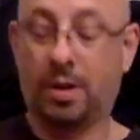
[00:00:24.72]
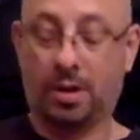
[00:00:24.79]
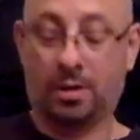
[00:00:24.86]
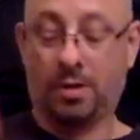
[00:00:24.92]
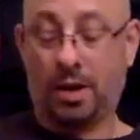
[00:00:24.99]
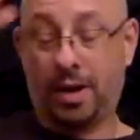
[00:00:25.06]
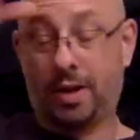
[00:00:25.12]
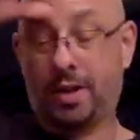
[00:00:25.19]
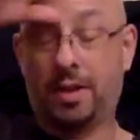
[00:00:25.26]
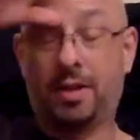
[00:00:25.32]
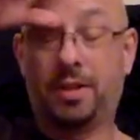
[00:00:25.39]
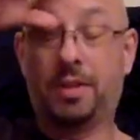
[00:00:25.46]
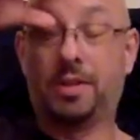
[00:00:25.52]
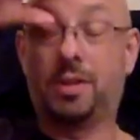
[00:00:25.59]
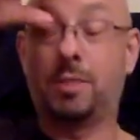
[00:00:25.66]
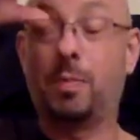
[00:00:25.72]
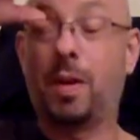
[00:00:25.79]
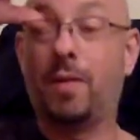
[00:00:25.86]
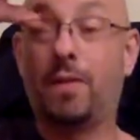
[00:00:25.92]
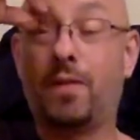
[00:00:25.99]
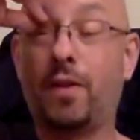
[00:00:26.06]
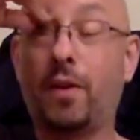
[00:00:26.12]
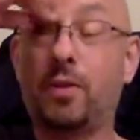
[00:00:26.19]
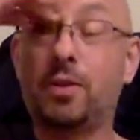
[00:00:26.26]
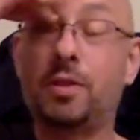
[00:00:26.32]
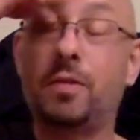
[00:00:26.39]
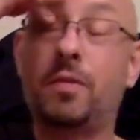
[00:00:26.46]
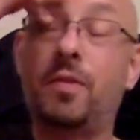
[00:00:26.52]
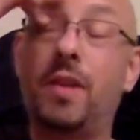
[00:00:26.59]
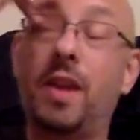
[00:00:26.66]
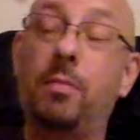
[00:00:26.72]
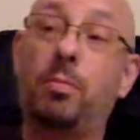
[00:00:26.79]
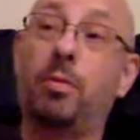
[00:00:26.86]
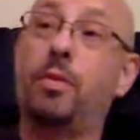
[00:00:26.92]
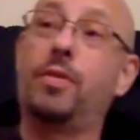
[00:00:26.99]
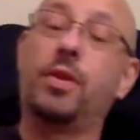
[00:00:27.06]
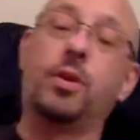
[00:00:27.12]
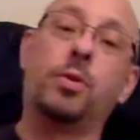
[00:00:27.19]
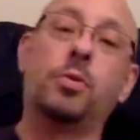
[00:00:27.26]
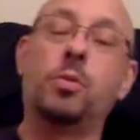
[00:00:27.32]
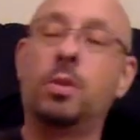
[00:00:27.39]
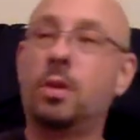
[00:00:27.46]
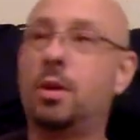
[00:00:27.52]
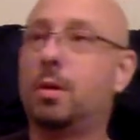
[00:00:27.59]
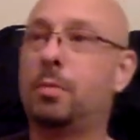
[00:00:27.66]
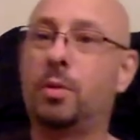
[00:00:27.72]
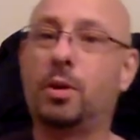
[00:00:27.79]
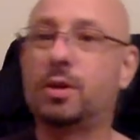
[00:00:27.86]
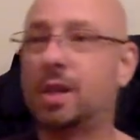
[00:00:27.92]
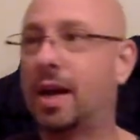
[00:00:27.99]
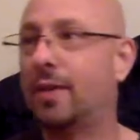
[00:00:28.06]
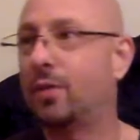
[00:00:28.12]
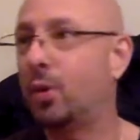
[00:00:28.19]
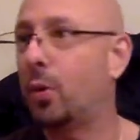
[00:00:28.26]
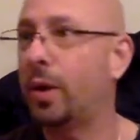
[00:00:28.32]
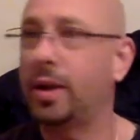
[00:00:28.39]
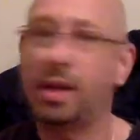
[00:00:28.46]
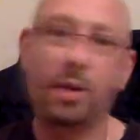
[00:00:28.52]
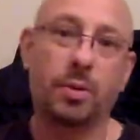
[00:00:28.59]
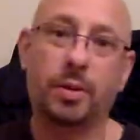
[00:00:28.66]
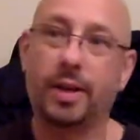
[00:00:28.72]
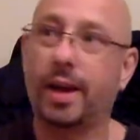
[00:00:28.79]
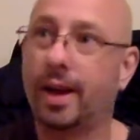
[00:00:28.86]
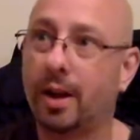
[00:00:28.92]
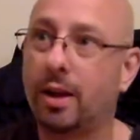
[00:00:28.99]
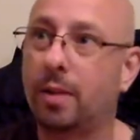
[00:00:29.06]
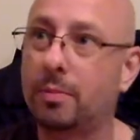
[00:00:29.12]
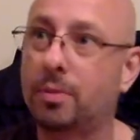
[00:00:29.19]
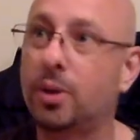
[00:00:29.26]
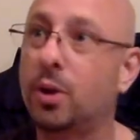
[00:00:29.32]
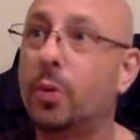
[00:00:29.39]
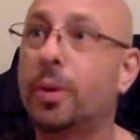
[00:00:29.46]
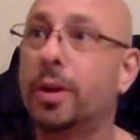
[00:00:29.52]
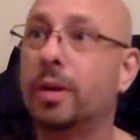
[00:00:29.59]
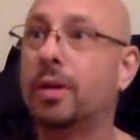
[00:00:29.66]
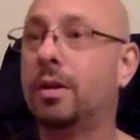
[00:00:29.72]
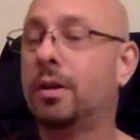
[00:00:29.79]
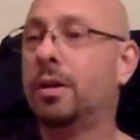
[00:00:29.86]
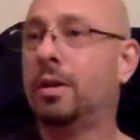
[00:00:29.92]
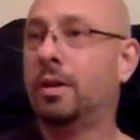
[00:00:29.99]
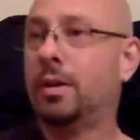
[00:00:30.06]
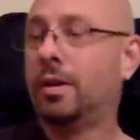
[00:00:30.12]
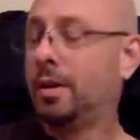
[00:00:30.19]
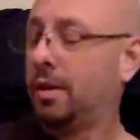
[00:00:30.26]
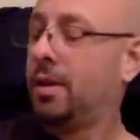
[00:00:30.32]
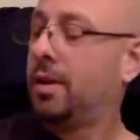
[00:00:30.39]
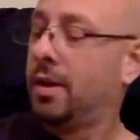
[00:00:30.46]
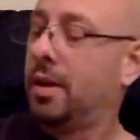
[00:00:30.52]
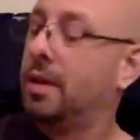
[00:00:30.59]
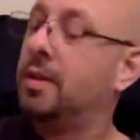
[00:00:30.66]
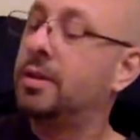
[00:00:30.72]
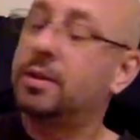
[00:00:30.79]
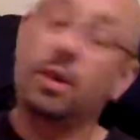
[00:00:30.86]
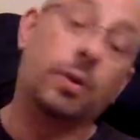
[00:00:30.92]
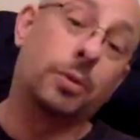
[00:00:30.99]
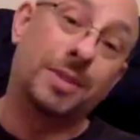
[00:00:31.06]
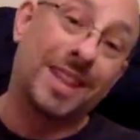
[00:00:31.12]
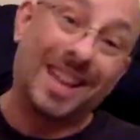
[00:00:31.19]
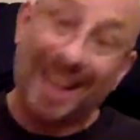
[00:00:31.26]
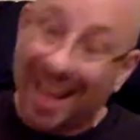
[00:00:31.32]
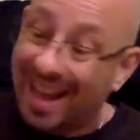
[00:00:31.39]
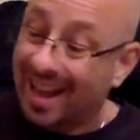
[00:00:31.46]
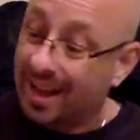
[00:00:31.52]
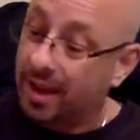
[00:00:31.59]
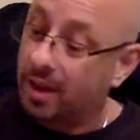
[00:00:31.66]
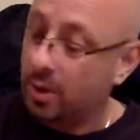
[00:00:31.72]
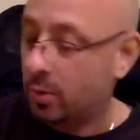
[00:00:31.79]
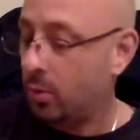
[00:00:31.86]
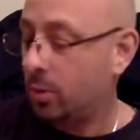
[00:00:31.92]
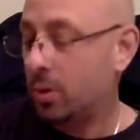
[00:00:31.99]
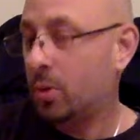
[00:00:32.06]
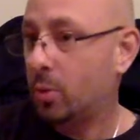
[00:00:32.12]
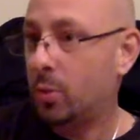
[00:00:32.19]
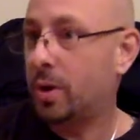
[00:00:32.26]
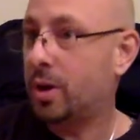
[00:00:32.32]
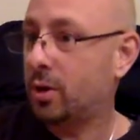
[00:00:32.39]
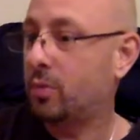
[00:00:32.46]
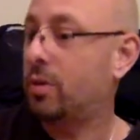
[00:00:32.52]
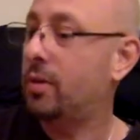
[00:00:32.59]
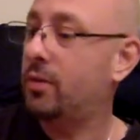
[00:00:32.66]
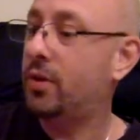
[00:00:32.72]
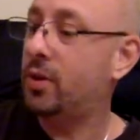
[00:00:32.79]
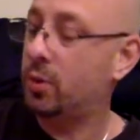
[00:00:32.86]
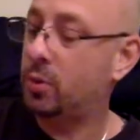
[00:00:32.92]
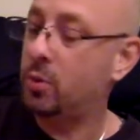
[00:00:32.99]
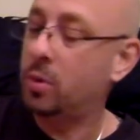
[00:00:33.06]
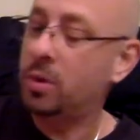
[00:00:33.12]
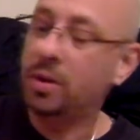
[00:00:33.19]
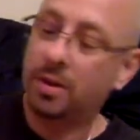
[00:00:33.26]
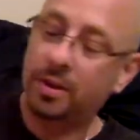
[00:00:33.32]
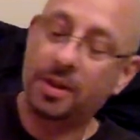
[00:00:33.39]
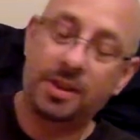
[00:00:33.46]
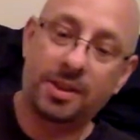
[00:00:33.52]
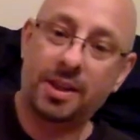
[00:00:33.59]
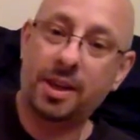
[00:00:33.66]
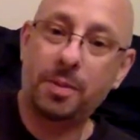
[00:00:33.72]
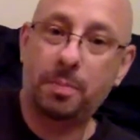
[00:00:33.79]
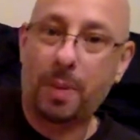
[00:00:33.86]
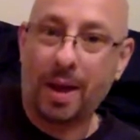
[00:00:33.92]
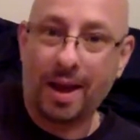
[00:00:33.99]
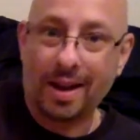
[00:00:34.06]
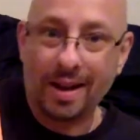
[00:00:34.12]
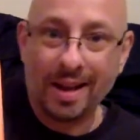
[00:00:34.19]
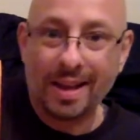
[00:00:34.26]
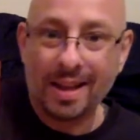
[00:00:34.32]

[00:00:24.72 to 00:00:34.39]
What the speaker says: Alright, this is my first vape review, because I have no idea what the hell I'm doing. So today, we're going to review the Cigpet